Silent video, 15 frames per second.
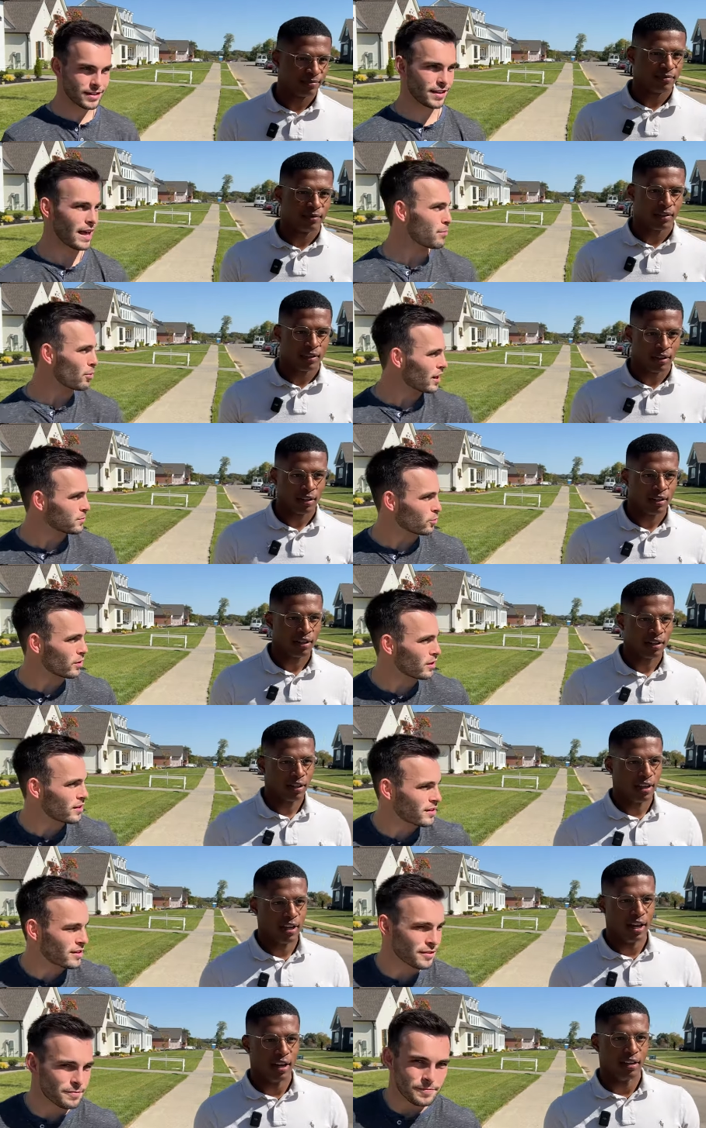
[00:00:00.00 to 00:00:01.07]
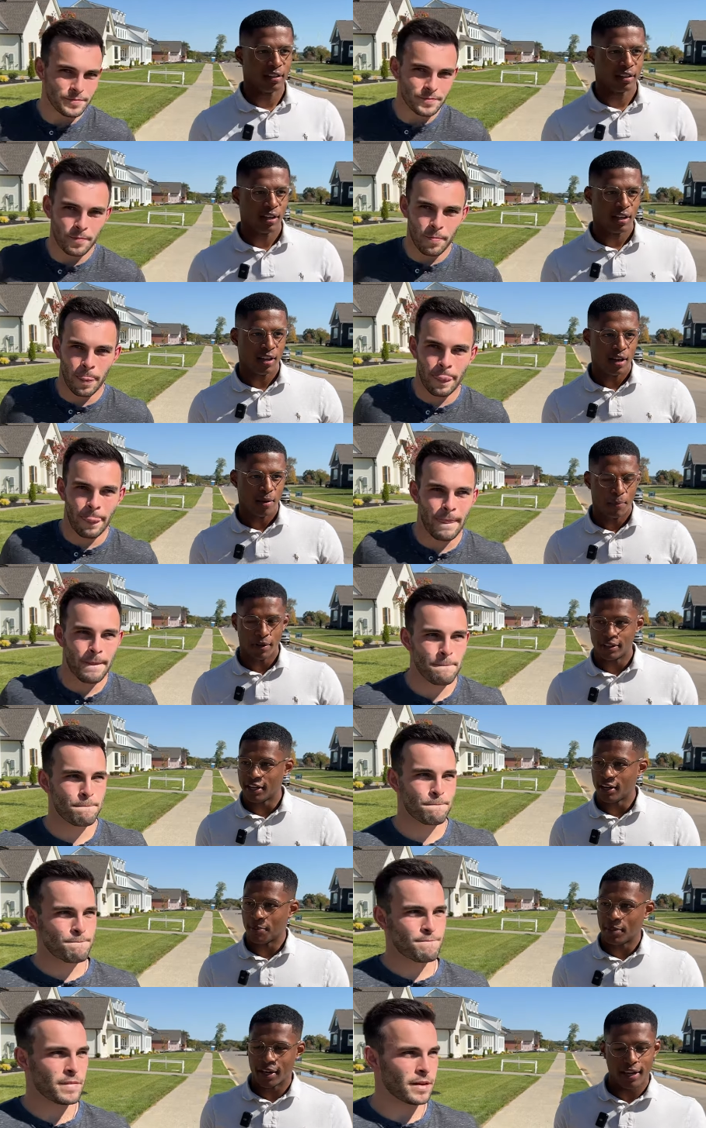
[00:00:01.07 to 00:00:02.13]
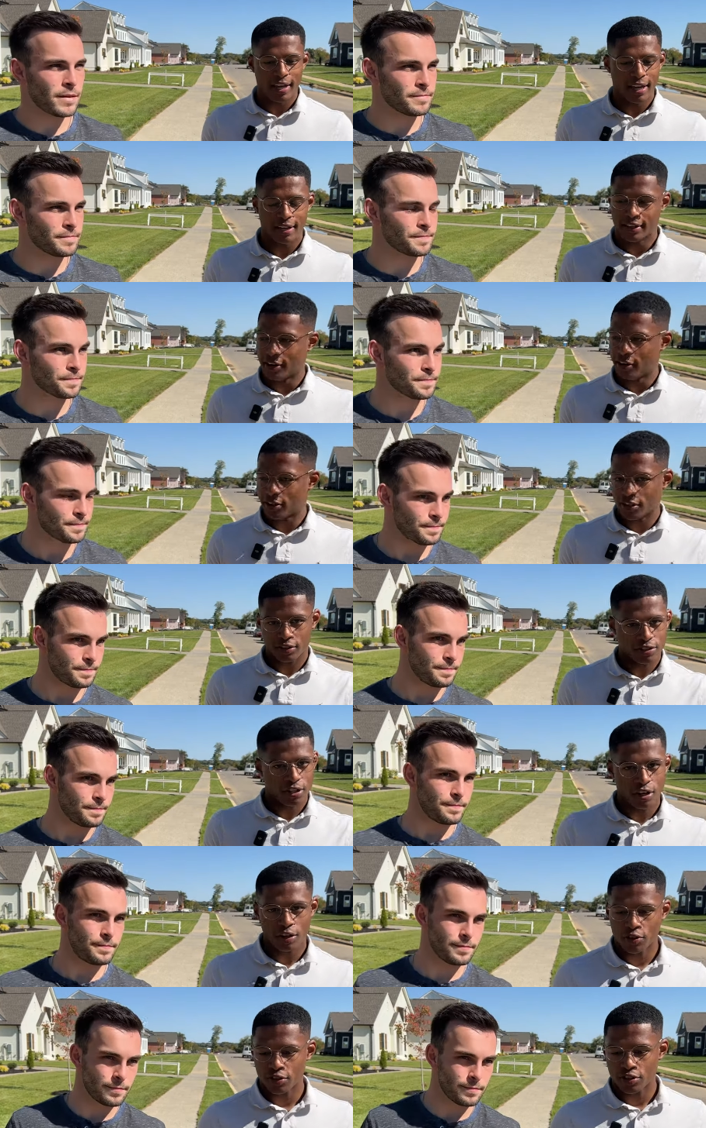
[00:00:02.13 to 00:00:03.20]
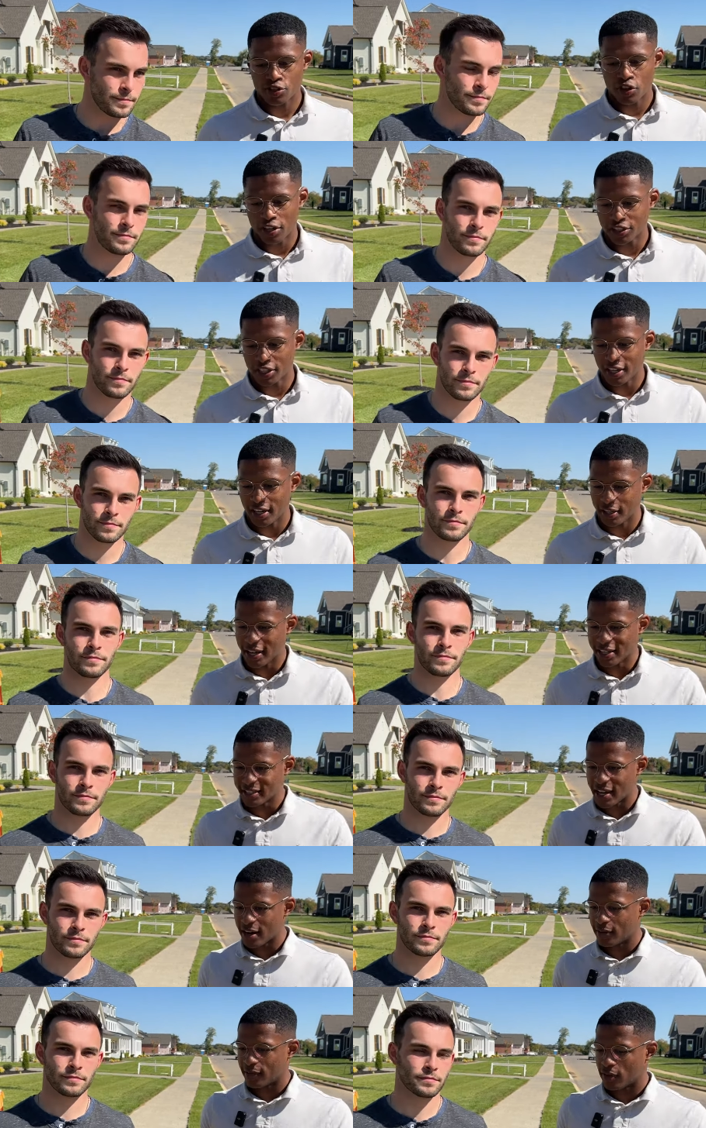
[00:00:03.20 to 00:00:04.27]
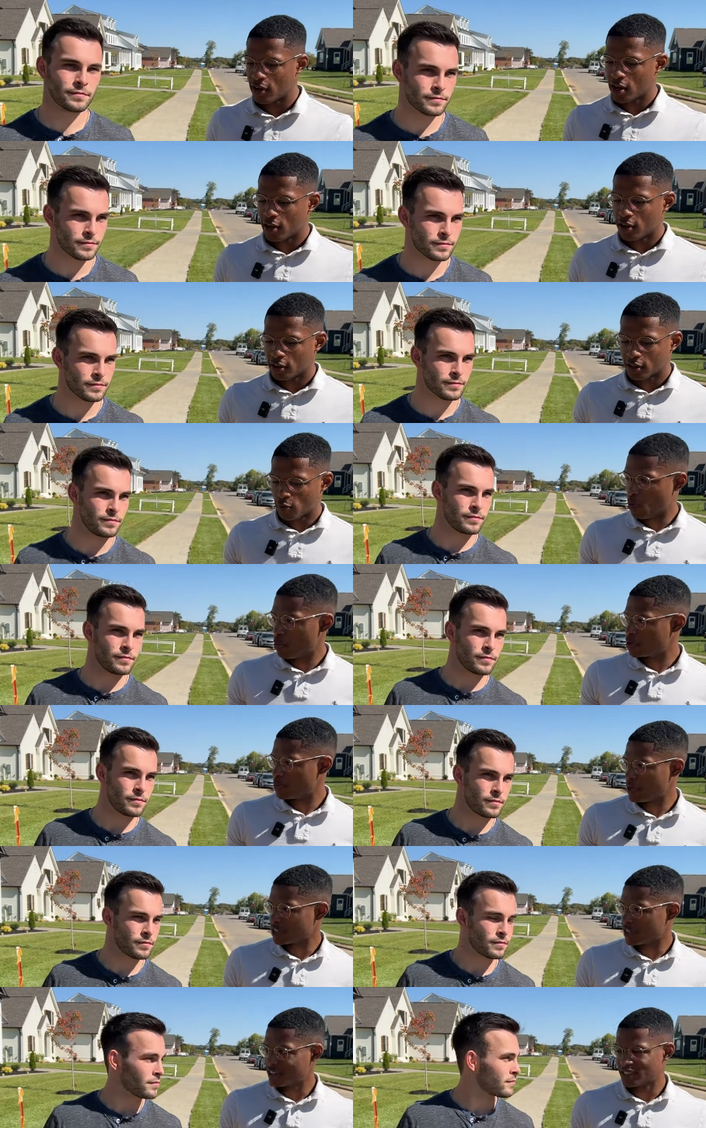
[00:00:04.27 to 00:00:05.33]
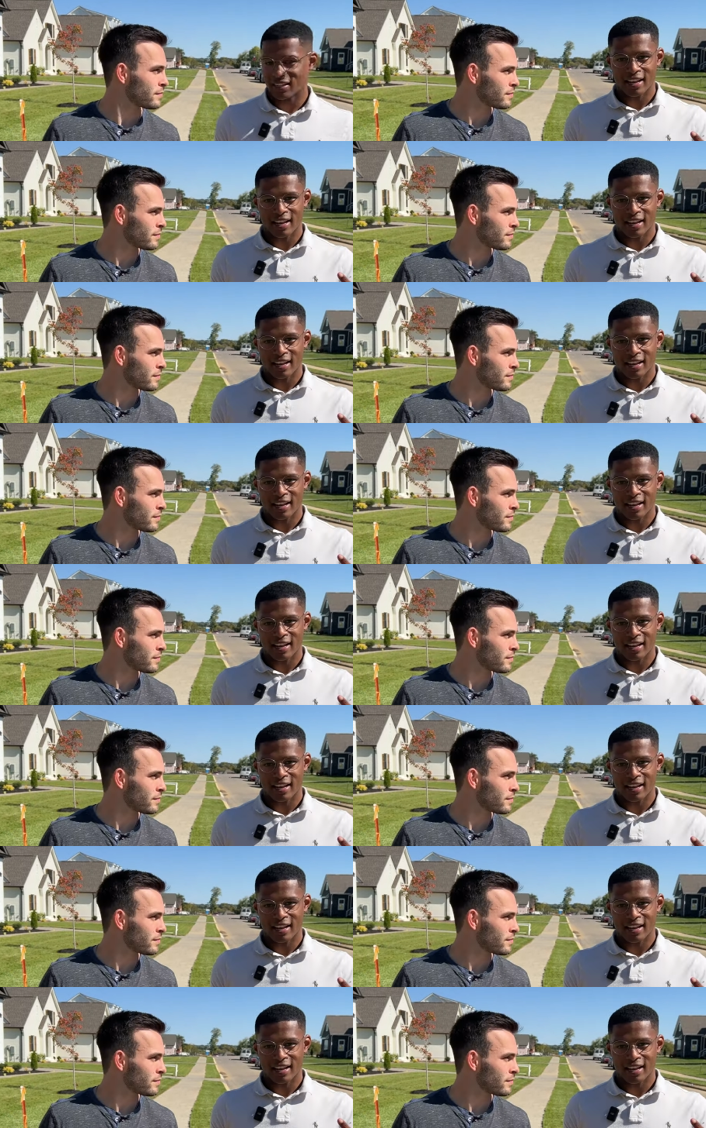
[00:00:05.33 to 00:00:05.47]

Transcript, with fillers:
Speaker 1: to that price point. But there, but again, there are a ton of new construction and that's kind of what we specialize in.